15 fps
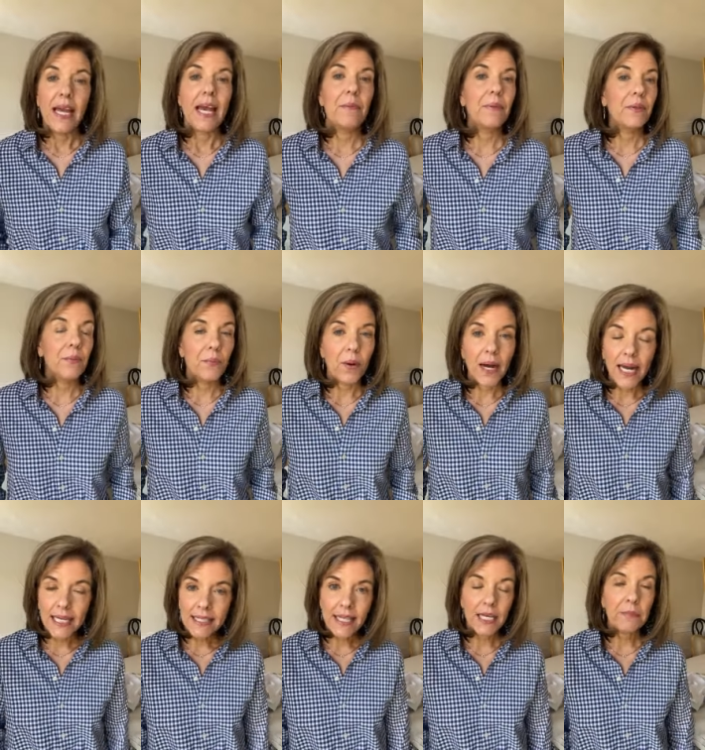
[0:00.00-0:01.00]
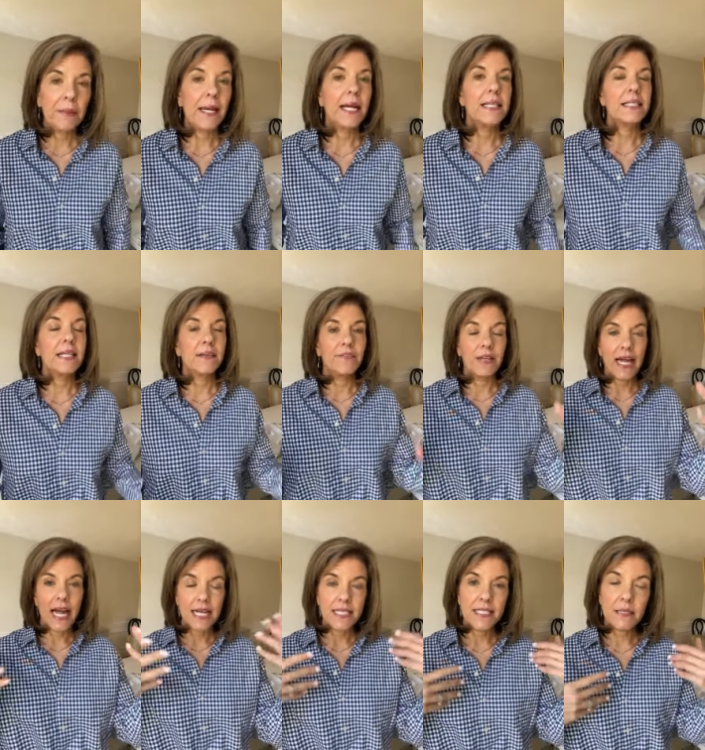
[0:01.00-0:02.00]
And with wide leg pants, if it
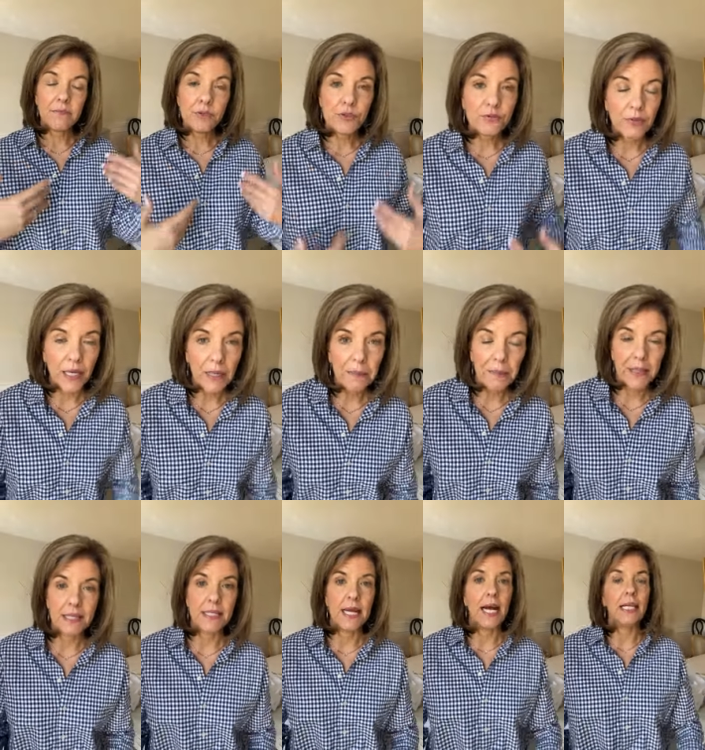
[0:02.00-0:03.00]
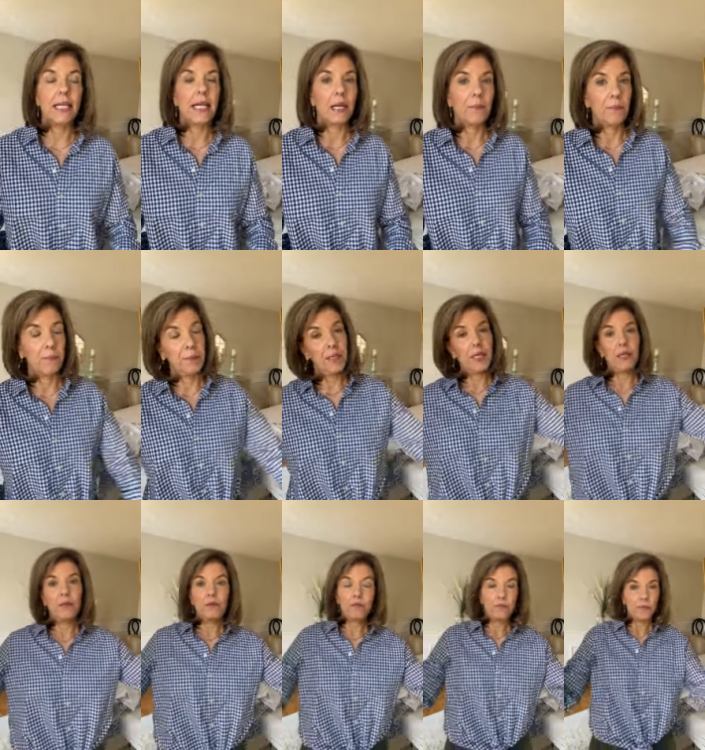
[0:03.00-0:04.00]
has some drape, it's not like
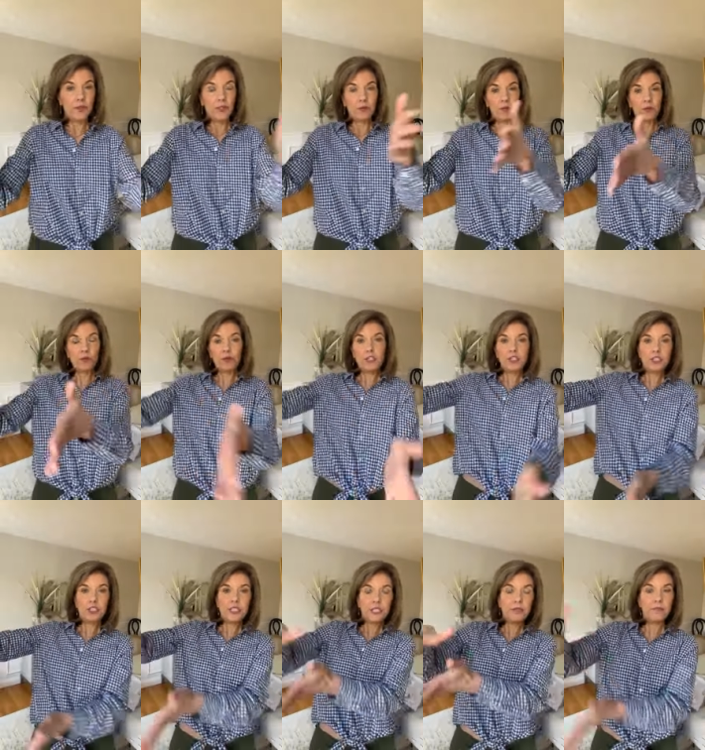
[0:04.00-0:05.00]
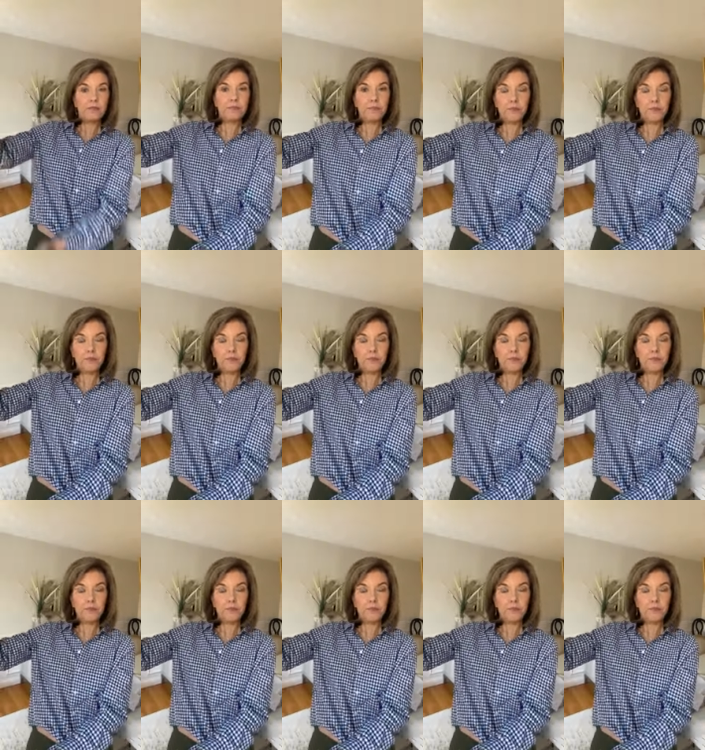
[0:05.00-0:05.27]
big, you know, crunchy,